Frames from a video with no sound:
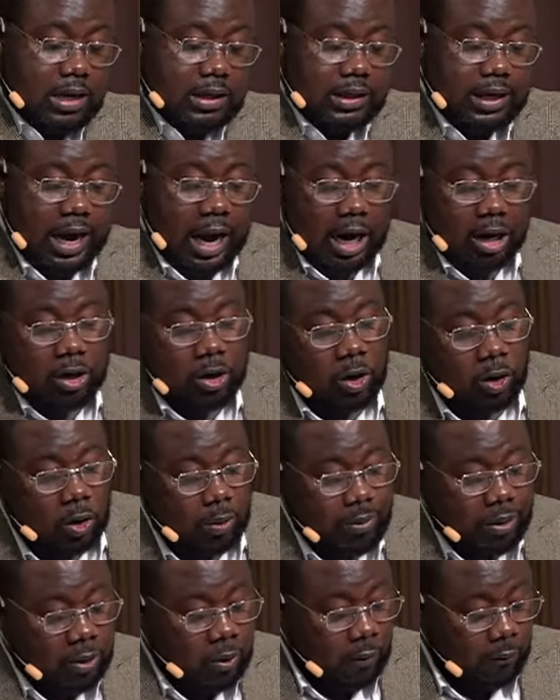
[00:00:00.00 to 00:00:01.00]
They are
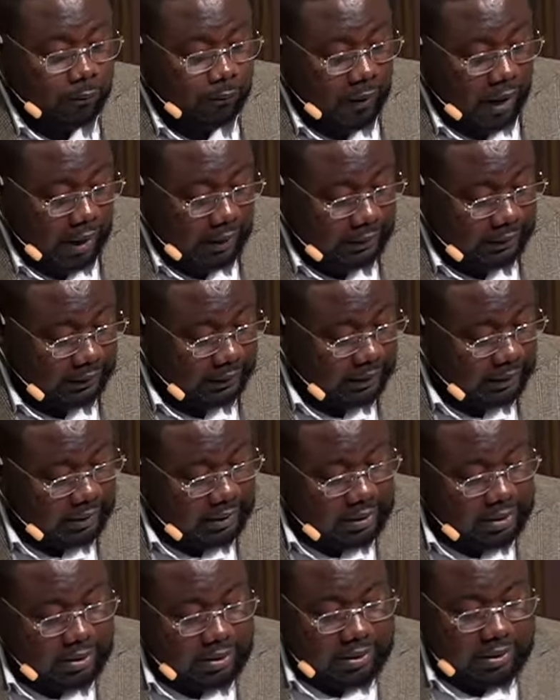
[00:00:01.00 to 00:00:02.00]
economical friends.
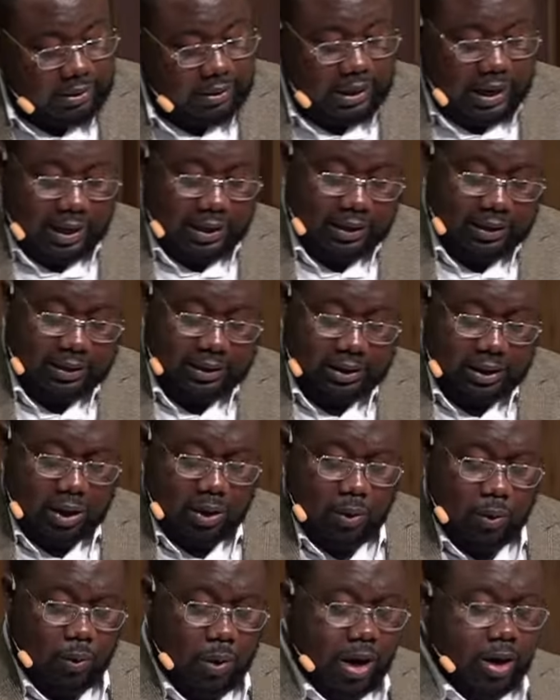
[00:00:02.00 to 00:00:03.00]
That is,
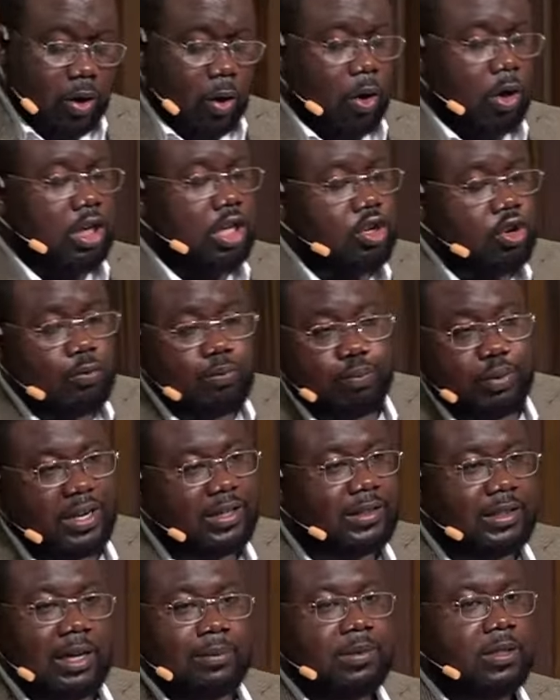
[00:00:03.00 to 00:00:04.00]
when only you
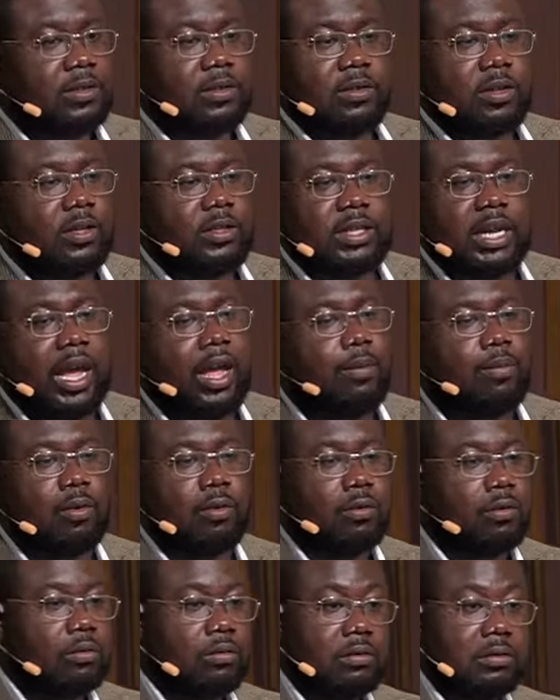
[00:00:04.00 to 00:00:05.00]
bring something to the
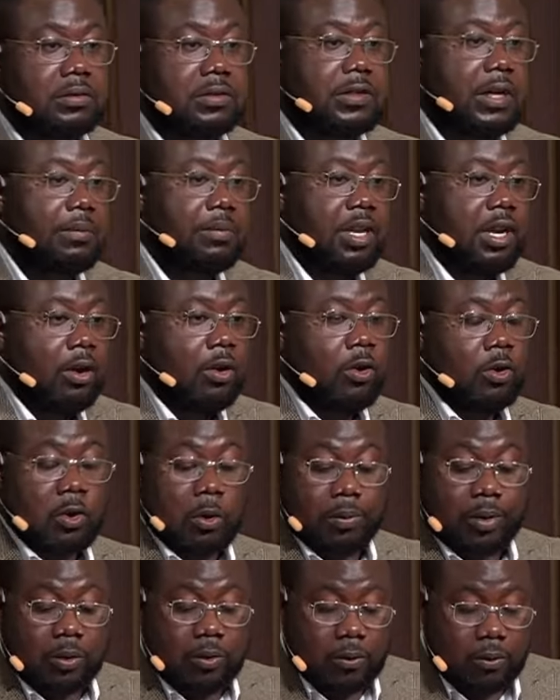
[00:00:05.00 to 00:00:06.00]
table, something
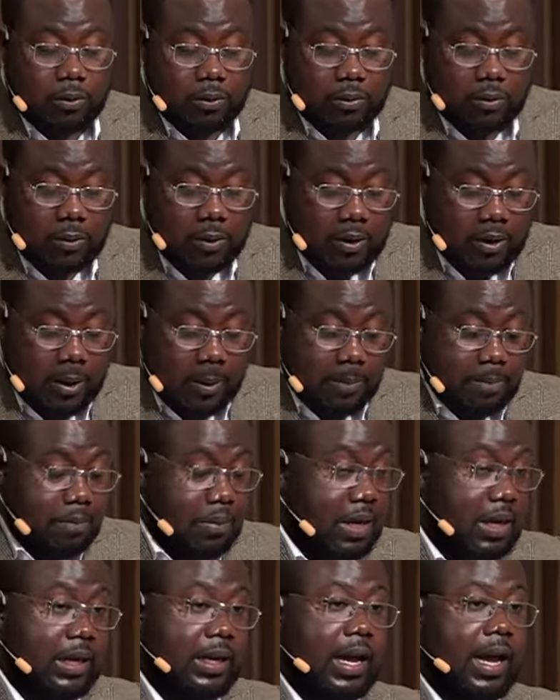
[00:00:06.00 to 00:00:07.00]
economical,
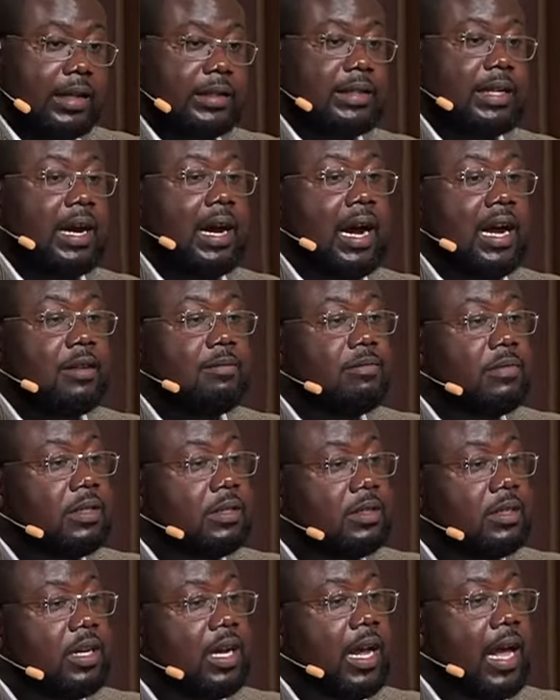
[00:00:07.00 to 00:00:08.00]
be it time,
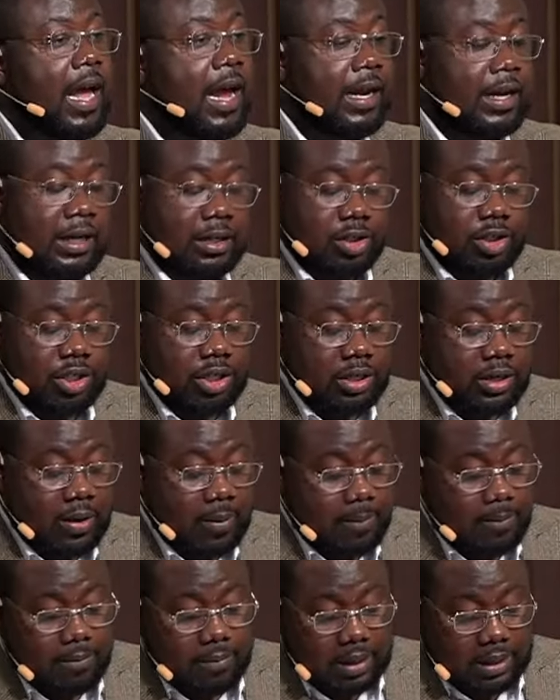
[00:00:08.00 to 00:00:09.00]
energy,
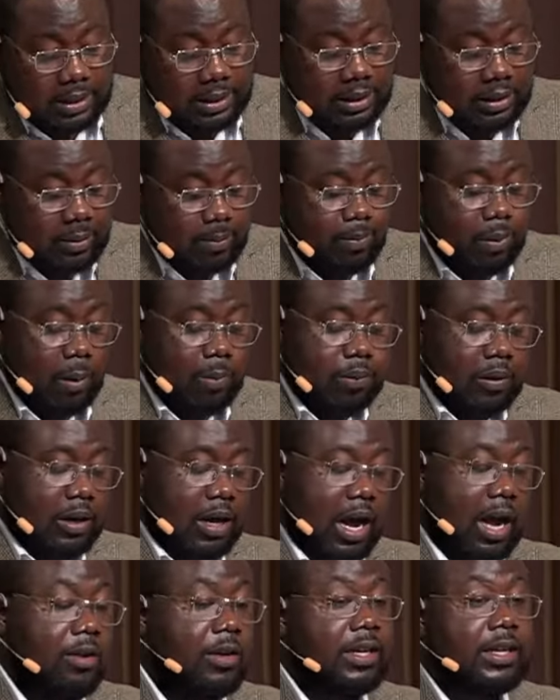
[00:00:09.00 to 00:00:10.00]
money,
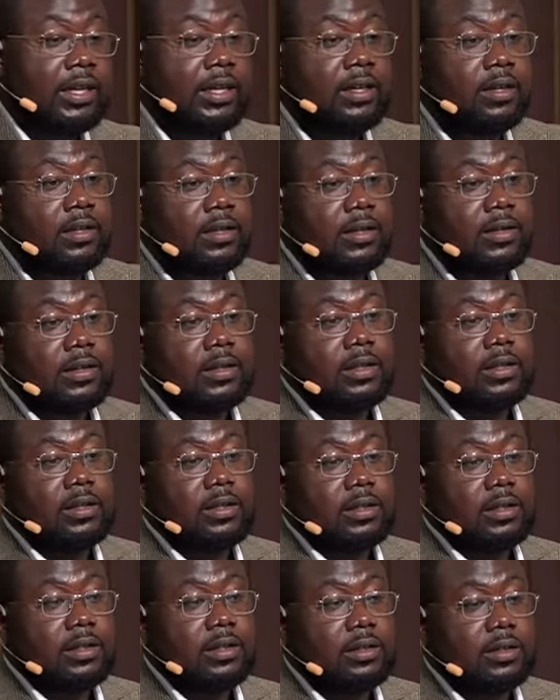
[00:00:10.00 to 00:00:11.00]
popularity,
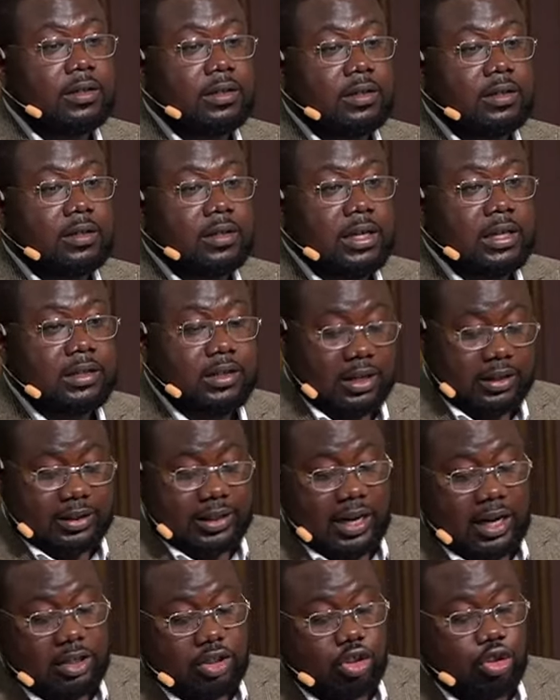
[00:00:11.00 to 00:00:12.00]
the
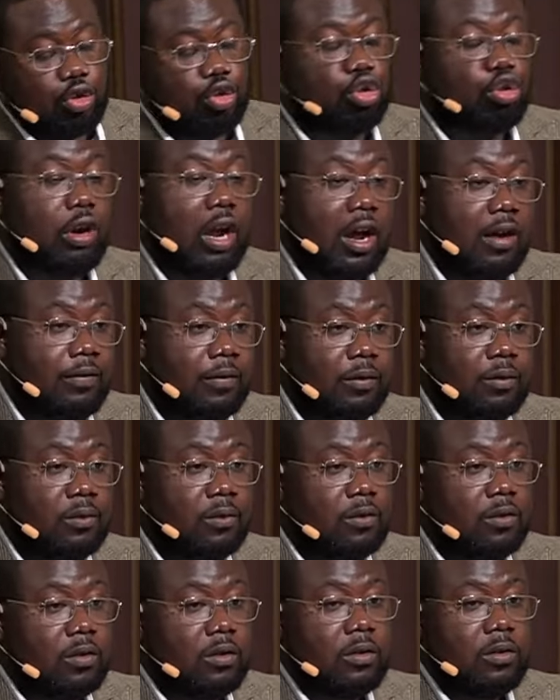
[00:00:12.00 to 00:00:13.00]
chance to
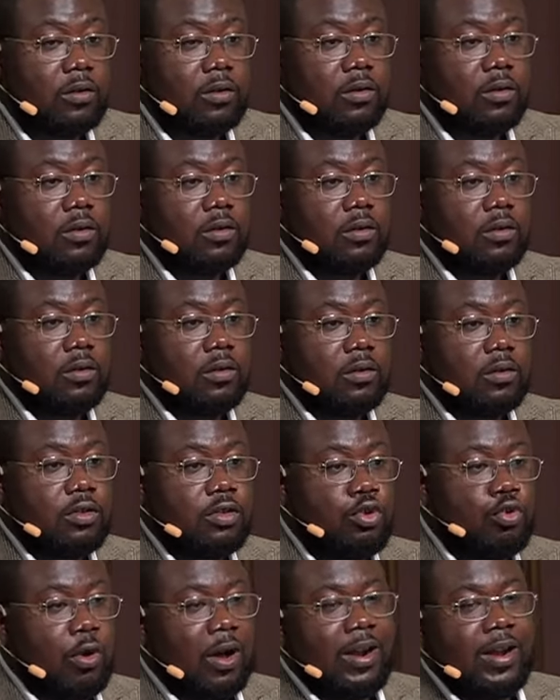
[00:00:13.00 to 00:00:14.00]
travel,
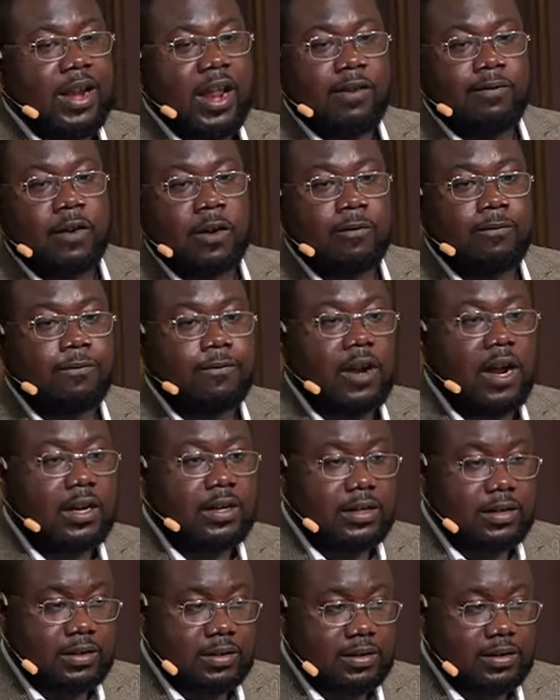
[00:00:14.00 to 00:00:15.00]
you are never a friend.